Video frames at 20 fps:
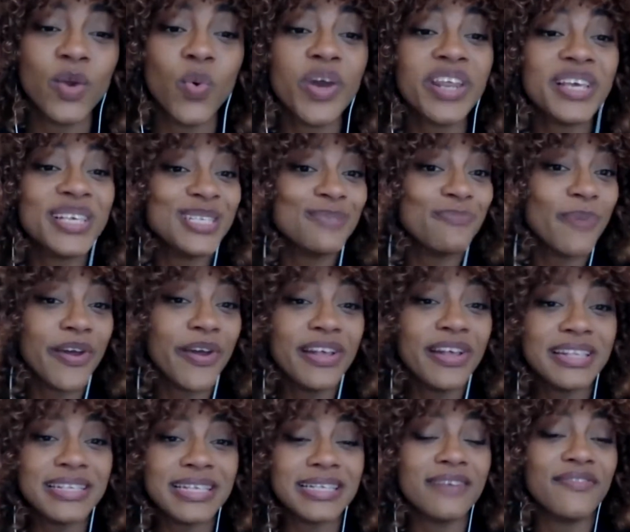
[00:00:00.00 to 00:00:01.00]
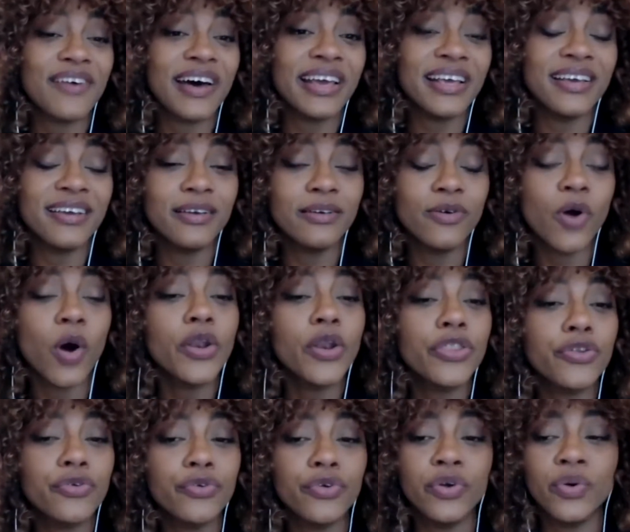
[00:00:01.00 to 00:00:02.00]
What experiences have I gone
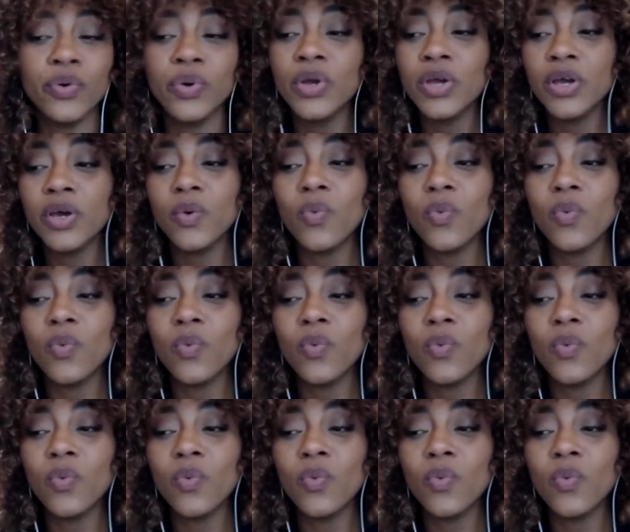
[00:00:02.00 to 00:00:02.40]
through?